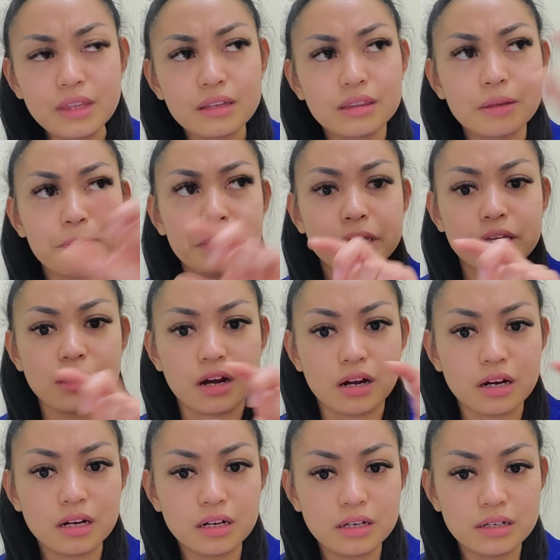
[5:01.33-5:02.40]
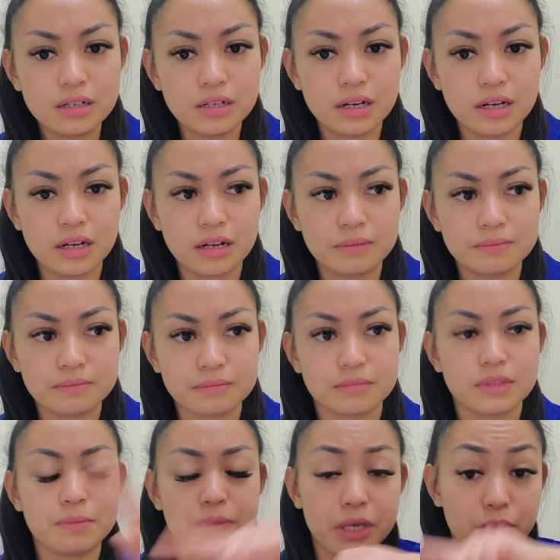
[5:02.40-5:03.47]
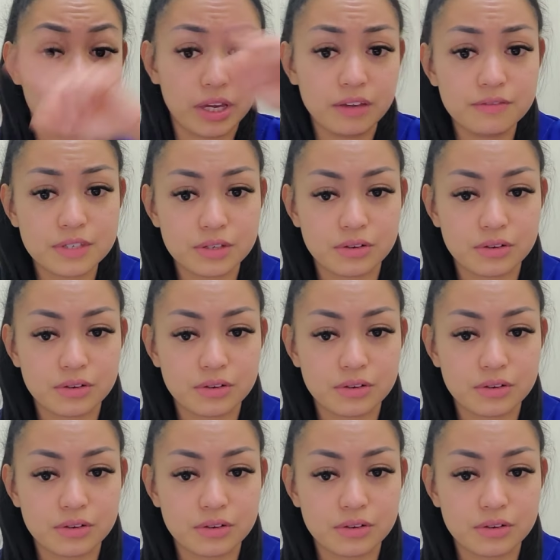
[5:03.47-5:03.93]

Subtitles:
the PR, the P waves,